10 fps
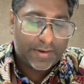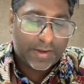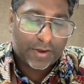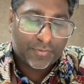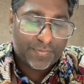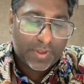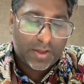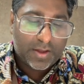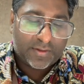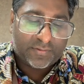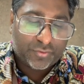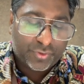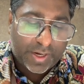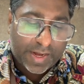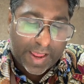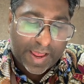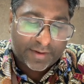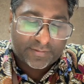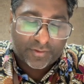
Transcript: Now, a student adds